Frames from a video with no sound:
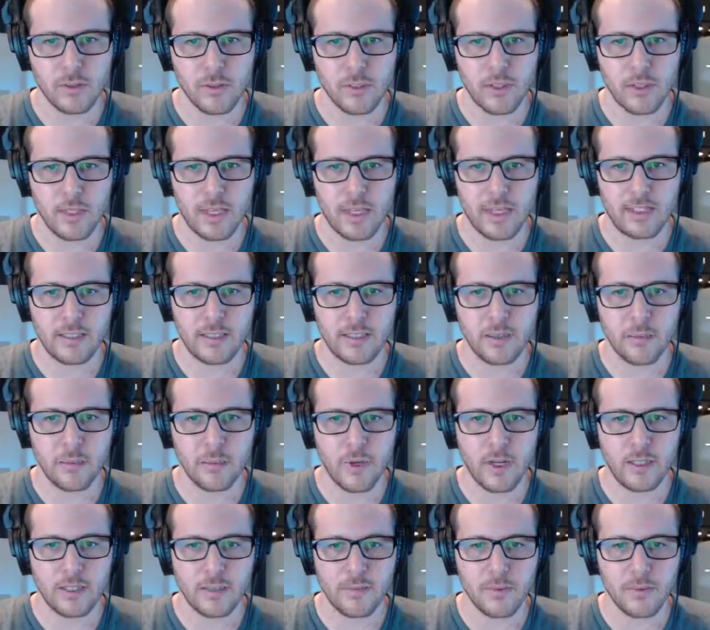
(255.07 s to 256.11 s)
that's
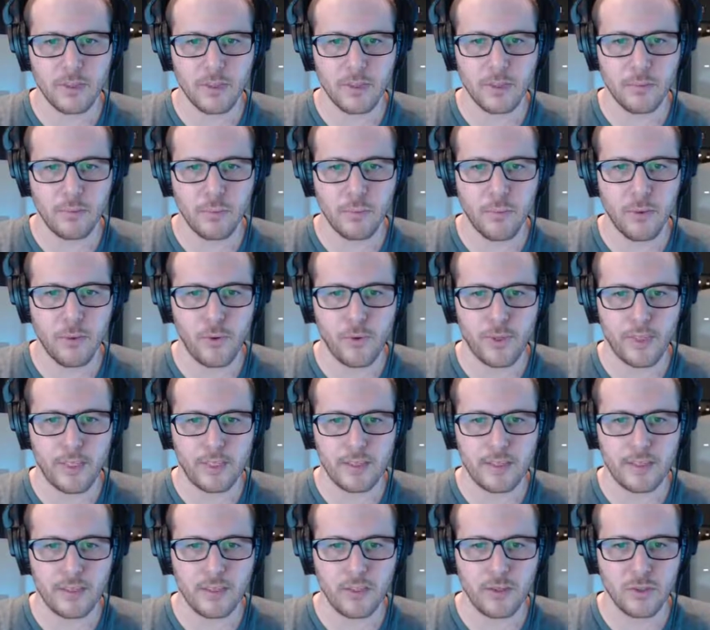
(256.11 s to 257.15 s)
approximately
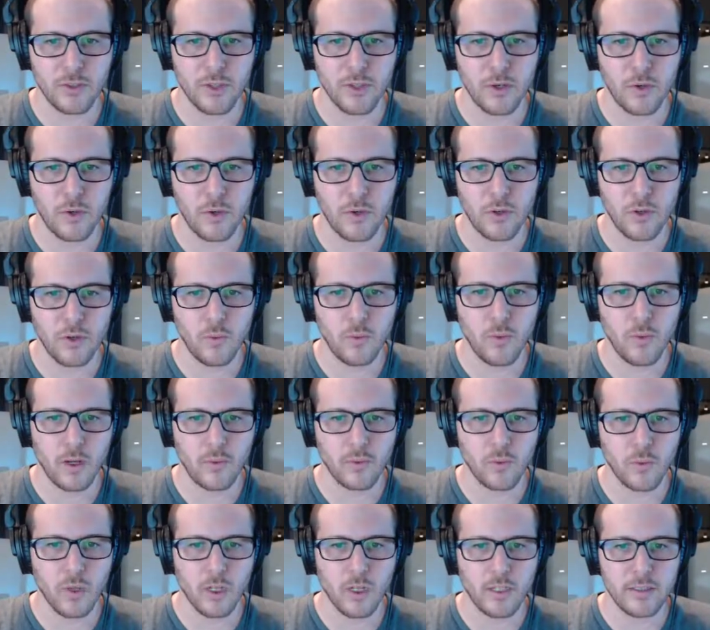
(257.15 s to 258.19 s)

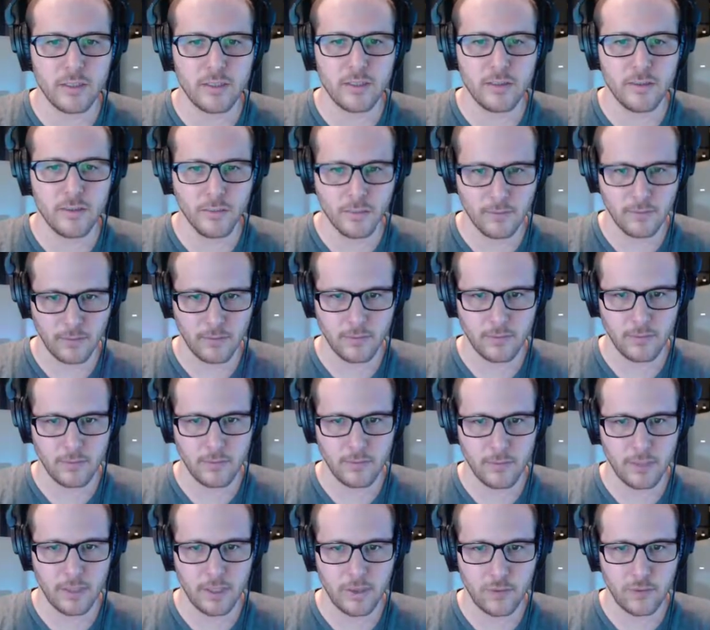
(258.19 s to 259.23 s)
0.011
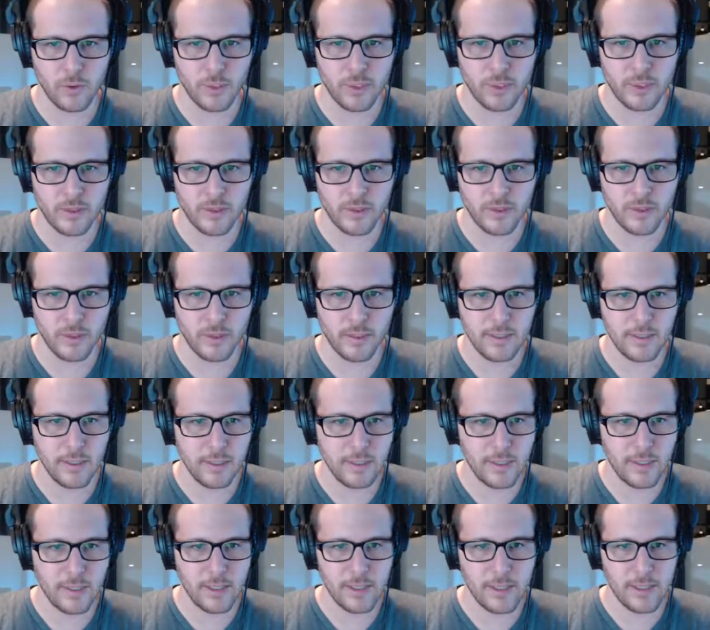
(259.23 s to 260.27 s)
Bitcoin,
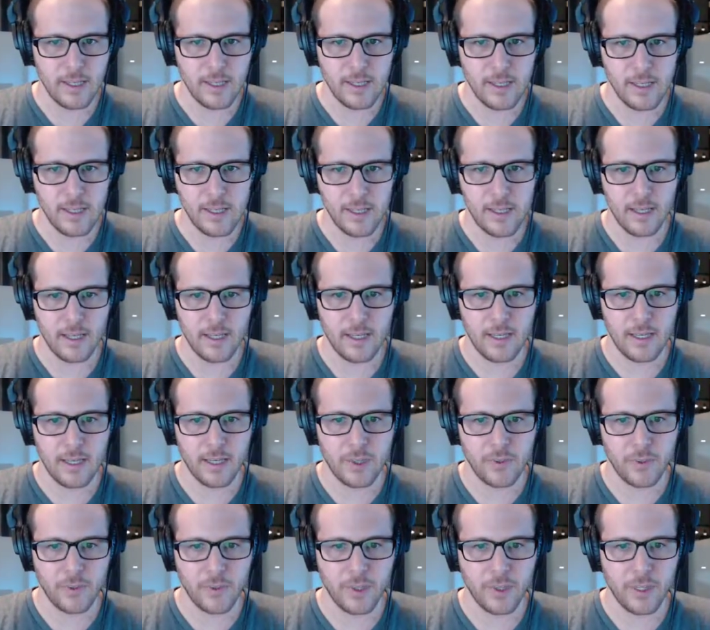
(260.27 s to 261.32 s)

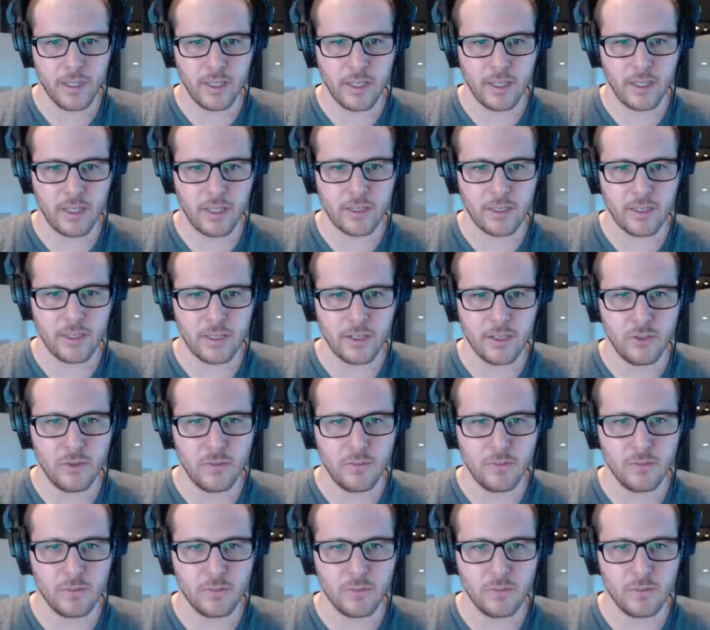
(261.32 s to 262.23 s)
and we're going to hit continue.